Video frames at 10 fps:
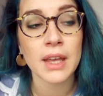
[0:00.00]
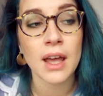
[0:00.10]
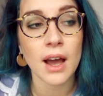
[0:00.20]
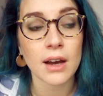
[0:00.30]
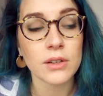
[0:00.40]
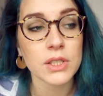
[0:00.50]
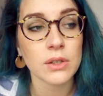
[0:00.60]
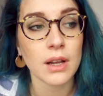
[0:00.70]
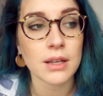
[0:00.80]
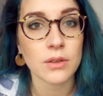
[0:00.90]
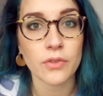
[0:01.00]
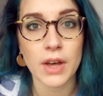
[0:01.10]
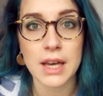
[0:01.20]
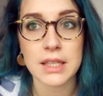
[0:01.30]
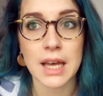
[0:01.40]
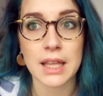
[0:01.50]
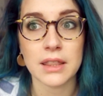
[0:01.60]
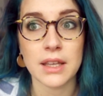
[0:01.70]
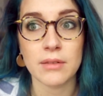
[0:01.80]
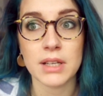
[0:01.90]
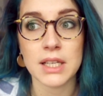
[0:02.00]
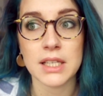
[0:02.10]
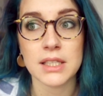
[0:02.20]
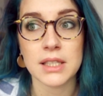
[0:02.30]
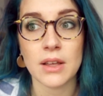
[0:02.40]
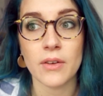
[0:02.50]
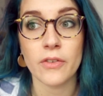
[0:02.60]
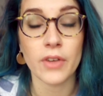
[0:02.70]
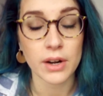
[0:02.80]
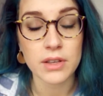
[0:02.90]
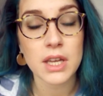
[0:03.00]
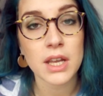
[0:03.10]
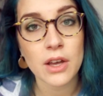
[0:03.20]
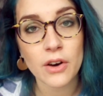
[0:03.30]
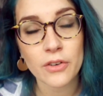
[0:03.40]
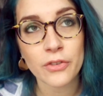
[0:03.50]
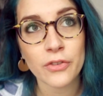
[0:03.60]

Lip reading: I also like the fact that there is a variety of